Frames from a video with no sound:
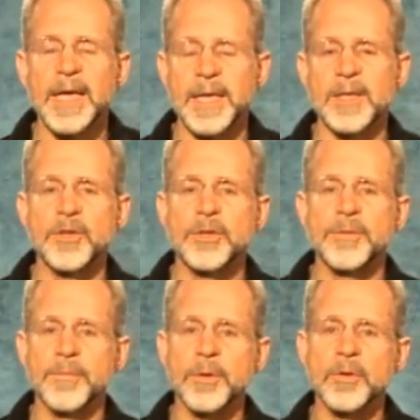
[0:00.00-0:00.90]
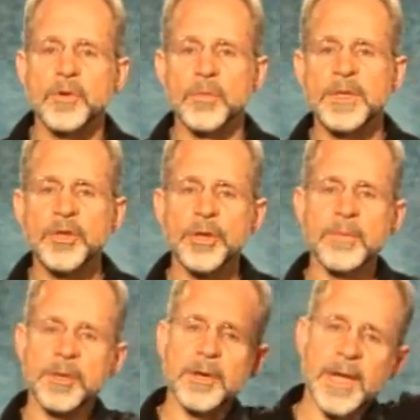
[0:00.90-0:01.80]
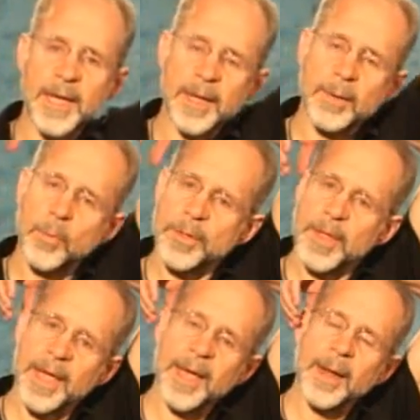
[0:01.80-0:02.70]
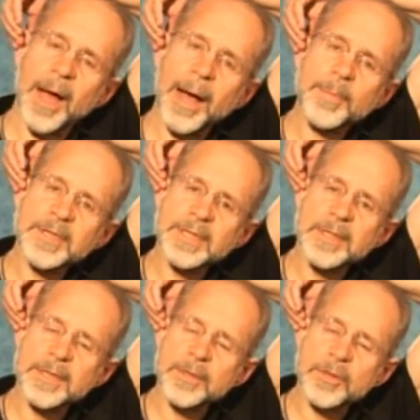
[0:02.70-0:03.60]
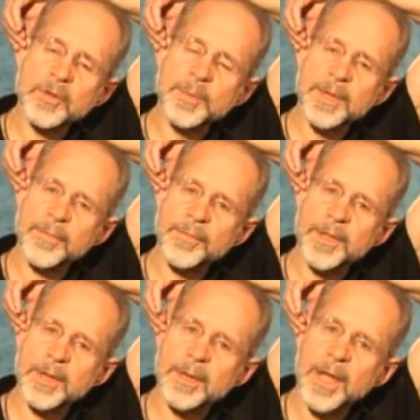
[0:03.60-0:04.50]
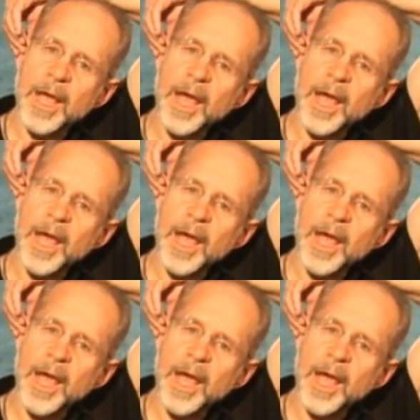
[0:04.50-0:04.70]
is to first reach over your head with the hand opposite the ear that is being fitted